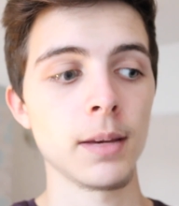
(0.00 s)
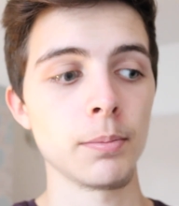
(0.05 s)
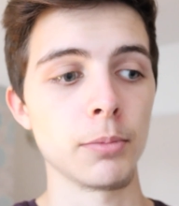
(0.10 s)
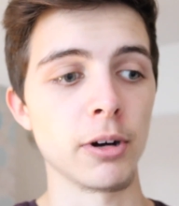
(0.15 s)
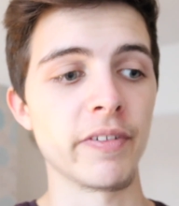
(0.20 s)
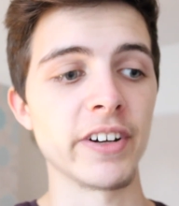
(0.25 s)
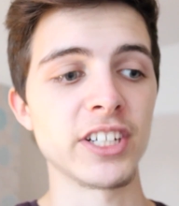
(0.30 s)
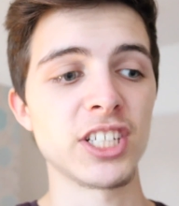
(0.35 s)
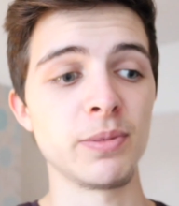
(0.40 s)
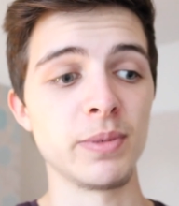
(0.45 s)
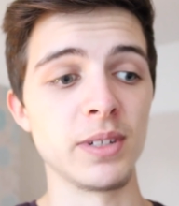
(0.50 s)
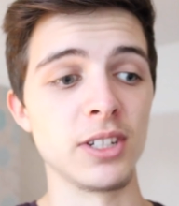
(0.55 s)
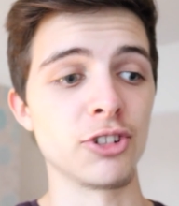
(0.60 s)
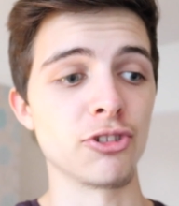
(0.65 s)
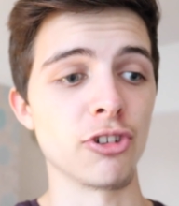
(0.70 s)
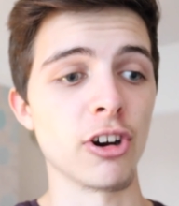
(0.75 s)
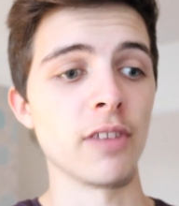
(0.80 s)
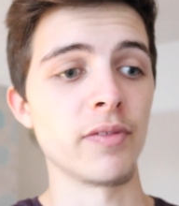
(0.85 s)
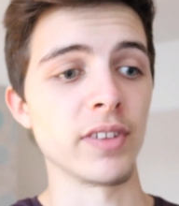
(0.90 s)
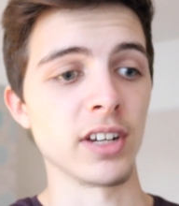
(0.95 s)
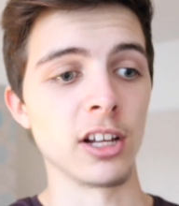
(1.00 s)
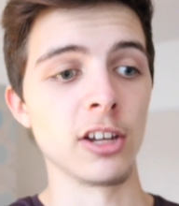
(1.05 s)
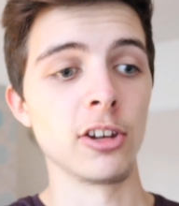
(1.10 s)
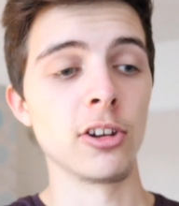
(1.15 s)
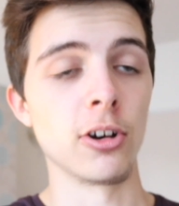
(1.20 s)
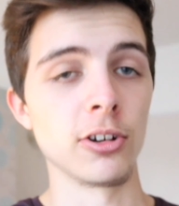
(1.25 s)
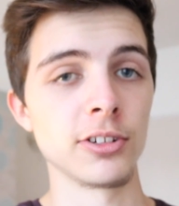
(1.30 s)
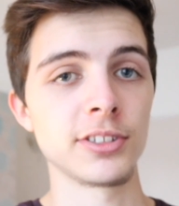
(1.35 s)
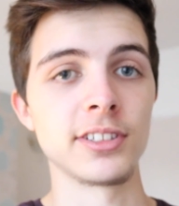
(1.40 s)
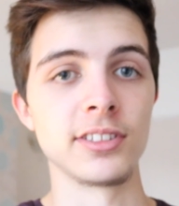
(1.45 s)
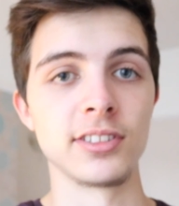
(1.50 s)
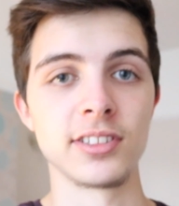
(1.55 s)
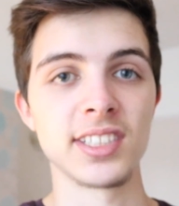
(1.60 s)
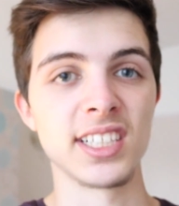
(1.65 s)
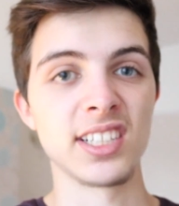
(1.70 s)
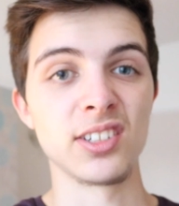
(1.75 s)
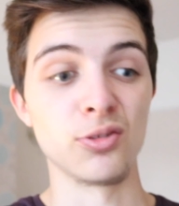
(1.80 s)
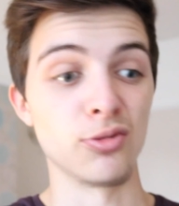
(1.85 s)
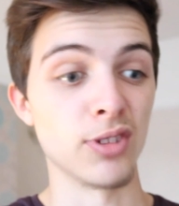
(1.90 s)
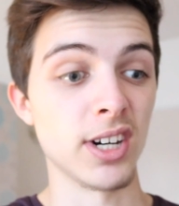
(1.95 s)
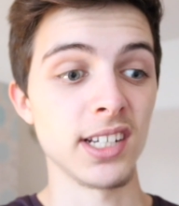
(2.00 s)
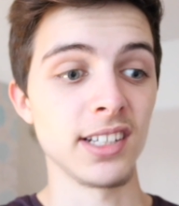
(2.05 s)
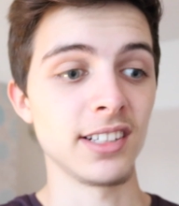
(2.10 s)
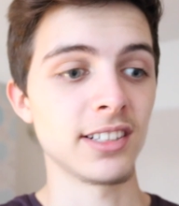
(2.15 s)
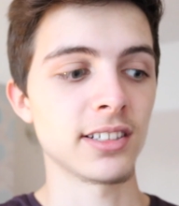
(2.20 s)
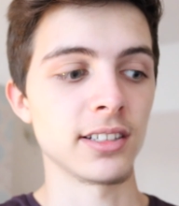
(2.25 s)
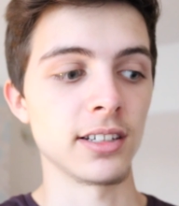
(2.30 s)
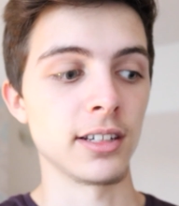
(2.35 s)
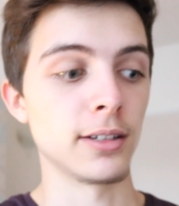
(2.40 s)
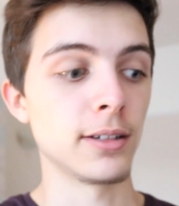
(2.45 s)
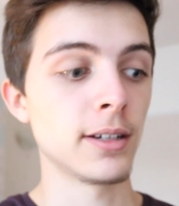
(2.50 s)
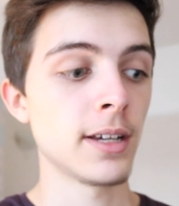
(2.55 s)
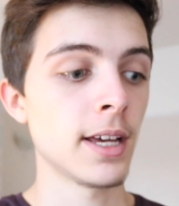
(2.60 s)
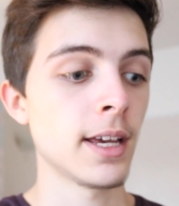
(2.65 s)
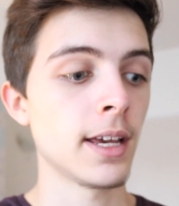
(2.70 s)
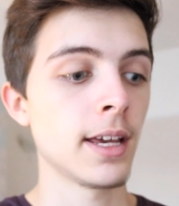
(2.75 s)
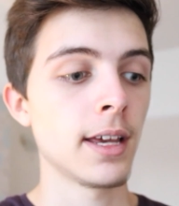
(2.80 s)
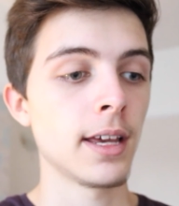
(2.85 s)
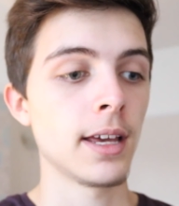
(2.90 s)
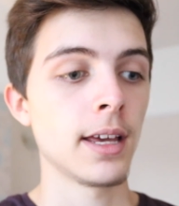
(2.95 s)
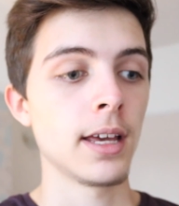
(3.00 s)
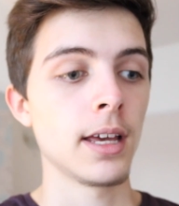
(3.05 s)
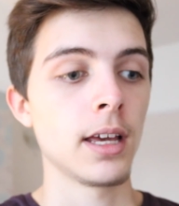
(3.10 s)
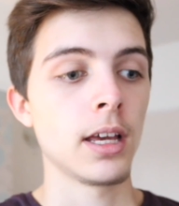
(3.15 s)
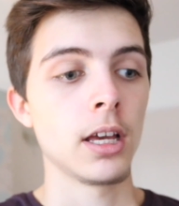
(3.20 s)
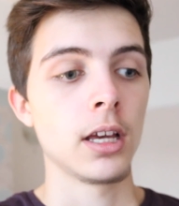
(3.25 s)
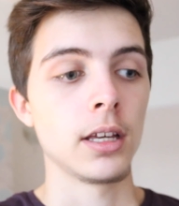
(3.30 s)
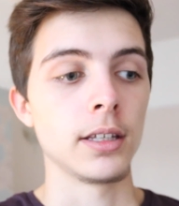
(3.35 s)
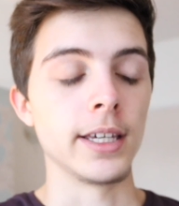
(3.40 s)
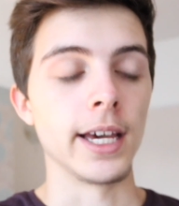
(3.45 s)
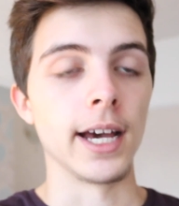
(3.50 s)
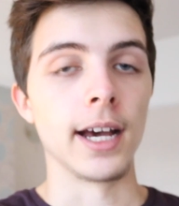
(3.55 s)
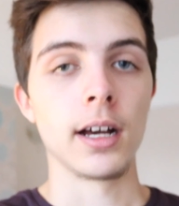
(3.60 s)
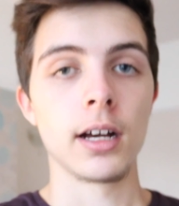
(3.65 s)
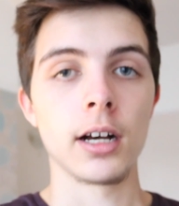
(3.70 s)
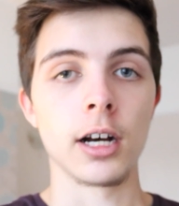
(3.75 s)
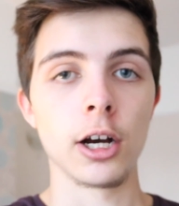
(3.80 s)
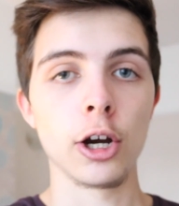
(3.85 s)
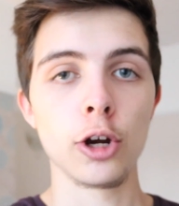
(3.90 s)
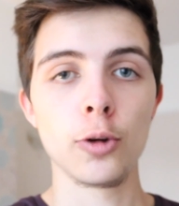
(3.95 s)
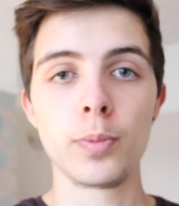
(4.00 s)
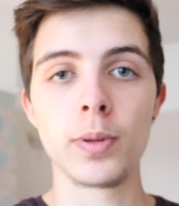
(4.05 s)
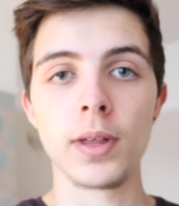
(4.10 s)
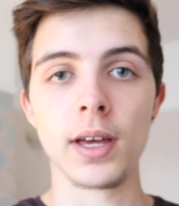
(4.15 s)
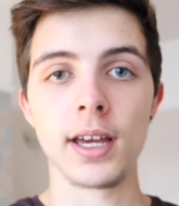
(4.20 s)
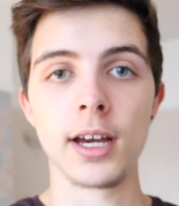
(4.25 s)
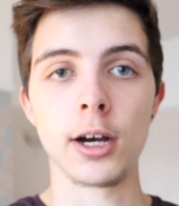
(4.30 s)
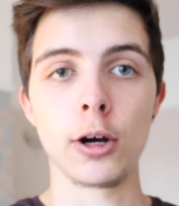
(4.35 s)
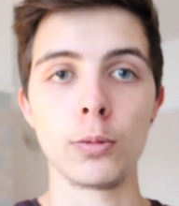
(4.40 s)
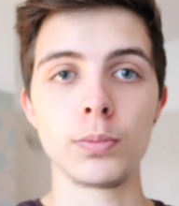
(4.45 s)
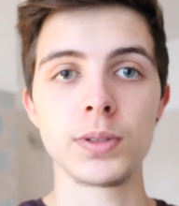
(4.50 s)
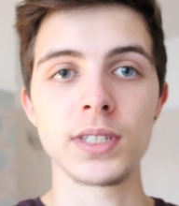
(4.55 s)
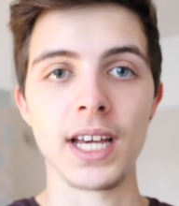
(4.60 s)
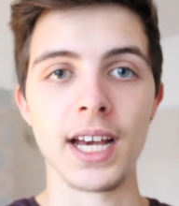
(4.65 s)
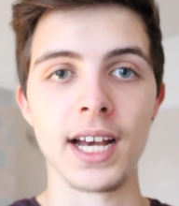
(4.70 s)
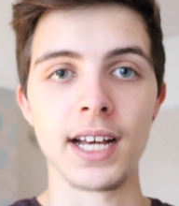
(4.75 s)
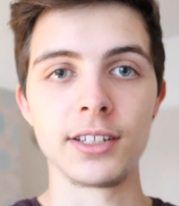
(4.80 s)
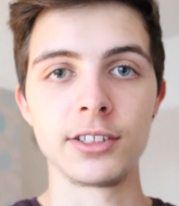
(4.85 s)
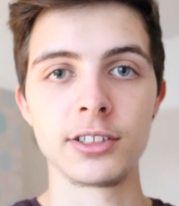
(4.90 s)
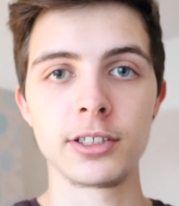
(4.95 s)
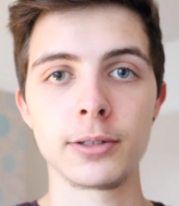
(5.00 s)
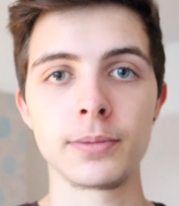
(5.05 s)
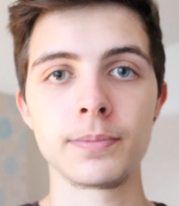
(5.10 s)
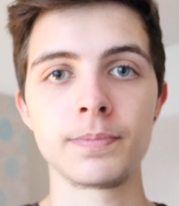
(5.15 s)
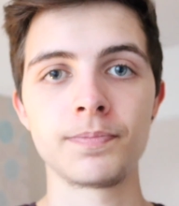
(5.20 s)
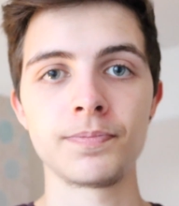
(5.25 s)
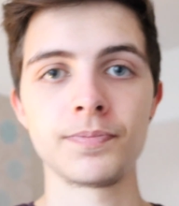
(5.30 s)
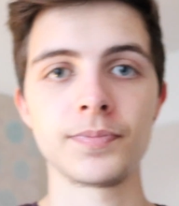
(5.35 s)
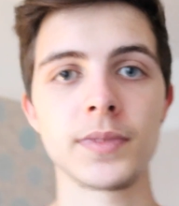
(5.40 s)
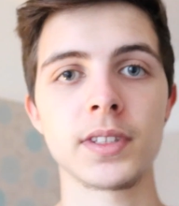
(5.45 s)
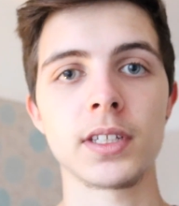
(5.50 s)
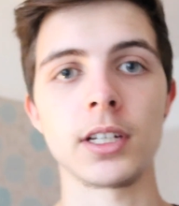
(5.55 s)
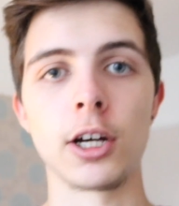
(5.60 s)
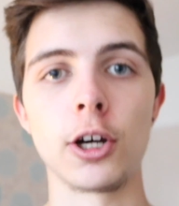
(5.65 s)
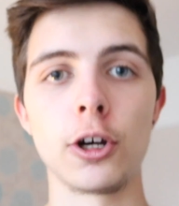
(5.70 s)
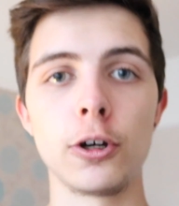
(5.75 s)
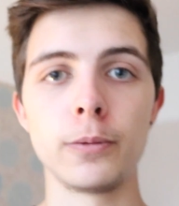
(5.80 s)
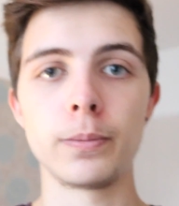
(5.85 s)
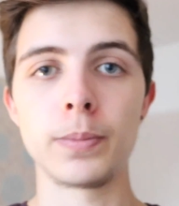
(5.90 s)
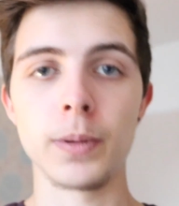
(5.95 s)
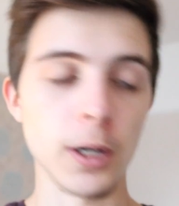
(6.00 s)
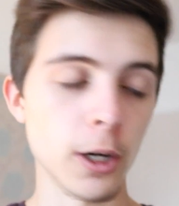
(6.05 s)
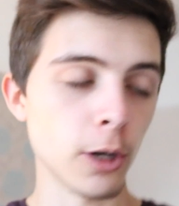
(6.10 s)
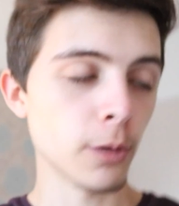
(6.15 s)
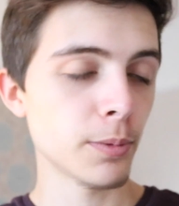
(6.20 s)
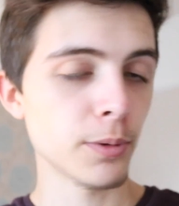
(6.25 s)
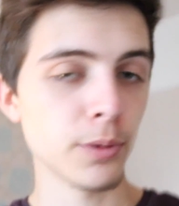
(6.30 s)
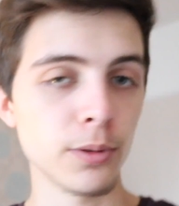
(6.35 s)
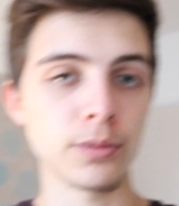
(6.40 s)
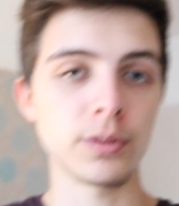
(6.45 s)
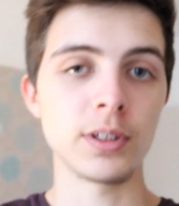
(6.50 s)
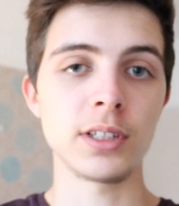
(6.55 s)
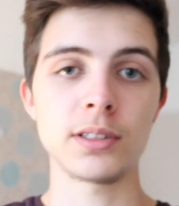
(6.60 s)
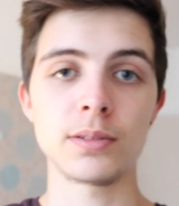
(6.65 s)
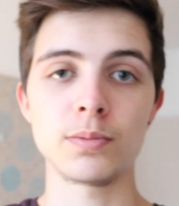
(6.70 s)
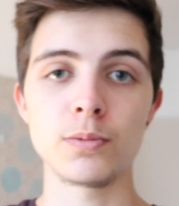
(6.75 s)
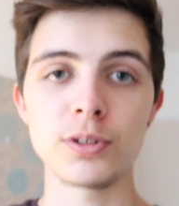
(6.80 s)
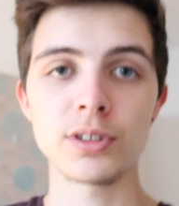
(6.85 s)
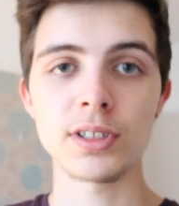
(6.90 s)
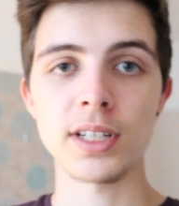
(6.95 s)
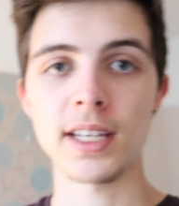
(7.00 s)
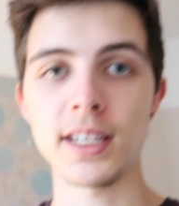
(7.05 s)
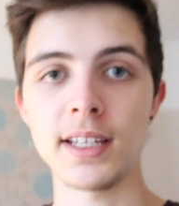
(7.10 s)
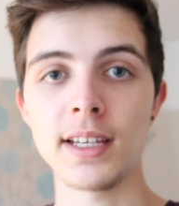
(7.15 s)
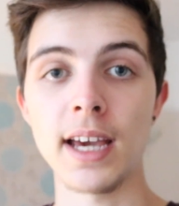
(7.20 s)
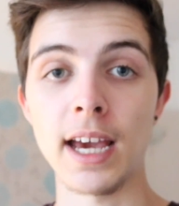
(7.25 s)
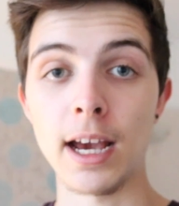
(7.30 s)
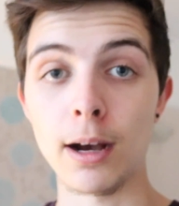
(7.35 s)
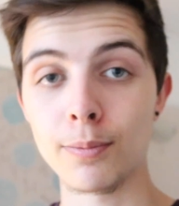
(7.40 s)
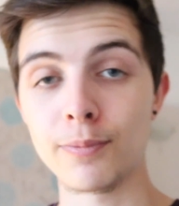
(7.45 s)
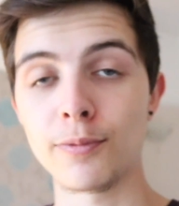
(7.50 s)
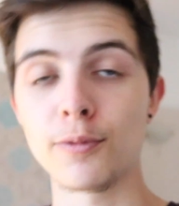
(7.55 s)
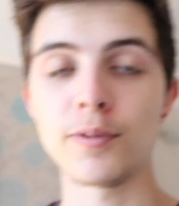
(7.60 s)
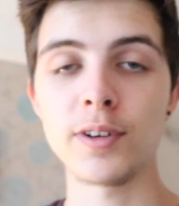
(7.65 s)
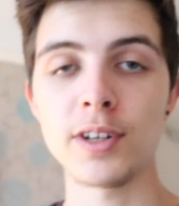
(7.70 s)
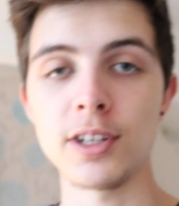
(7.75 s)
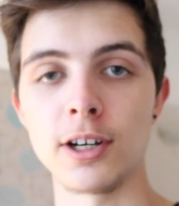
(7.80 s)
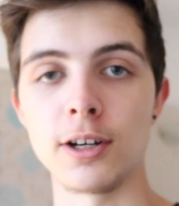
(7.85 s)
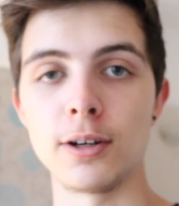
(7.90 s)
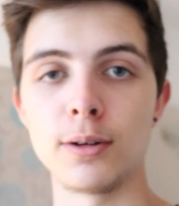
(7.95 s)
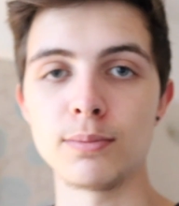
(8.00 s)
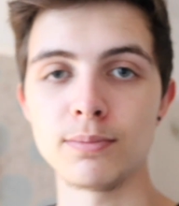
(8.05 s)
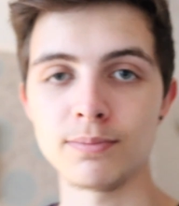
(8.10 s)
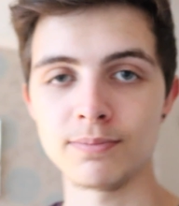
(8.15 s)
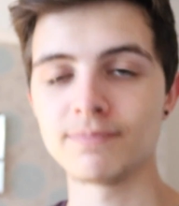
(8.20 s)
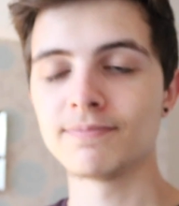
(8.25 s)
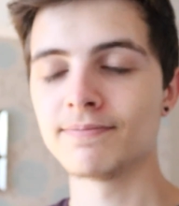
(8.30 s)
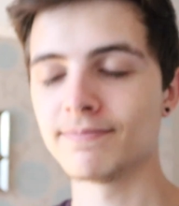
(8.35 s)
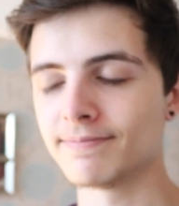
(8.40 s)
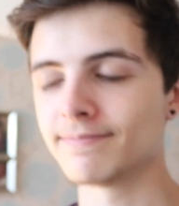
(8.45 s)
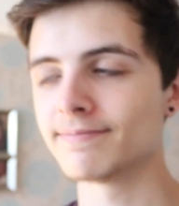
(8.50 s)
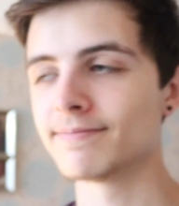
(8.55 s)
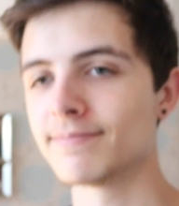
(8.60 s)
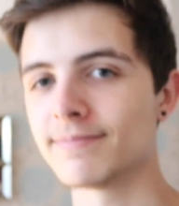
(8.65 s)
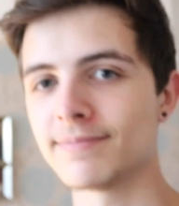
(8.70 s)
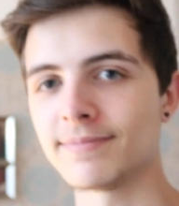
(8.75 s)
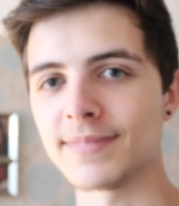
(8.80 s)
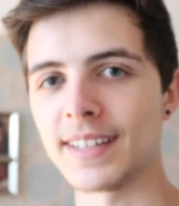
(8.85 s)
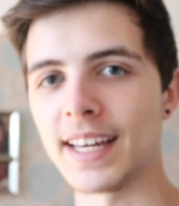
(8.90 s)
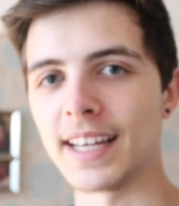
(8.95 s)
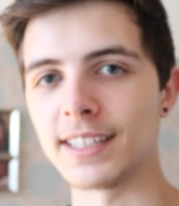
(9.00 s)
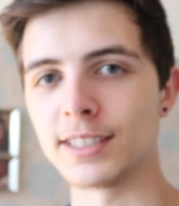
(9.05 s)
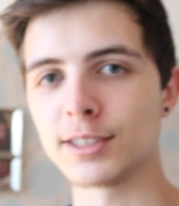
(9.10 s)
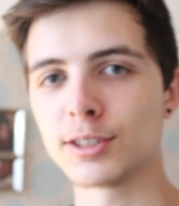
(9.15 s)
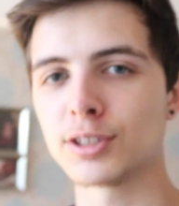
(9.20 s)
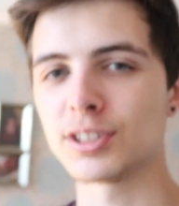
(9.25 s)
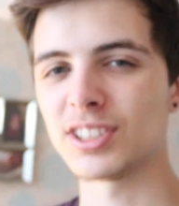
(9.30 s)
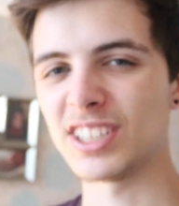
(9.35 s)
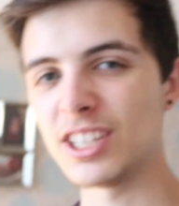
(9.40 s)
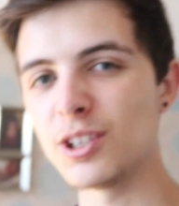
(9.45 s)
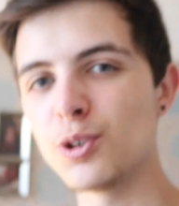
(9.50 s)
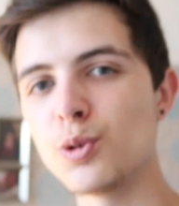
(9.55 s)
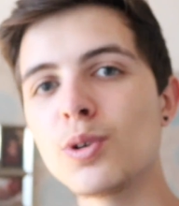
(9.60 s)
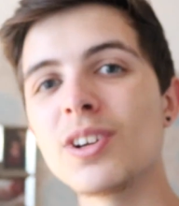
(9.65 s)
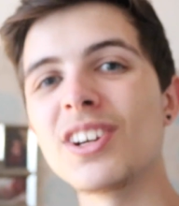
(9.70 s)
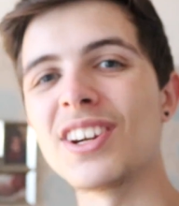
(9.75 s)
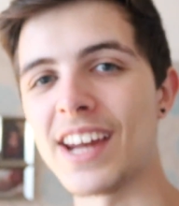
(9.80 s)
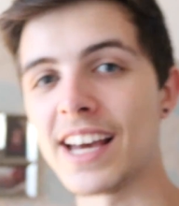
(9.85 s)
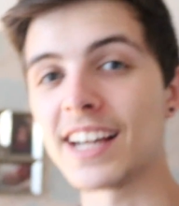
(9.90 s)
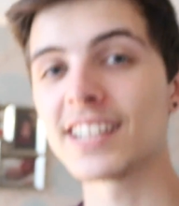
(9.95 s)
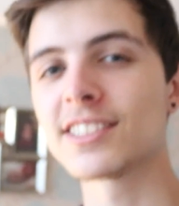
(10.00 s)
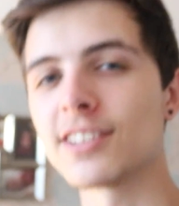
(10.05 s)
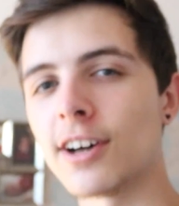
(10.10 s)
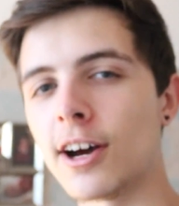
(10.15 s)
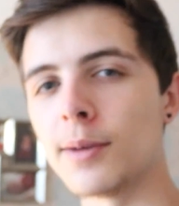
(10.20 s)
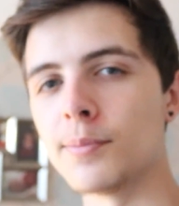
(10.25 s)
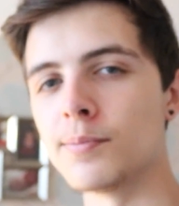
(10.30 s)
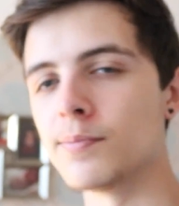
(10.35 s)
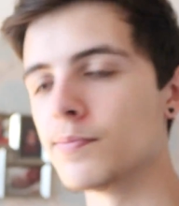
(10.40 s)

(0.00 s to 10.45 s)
But I've actually been driving a lot since then already, so yeah, I hope that helped, and I hope this was a helpful video. Thanks, see you next time.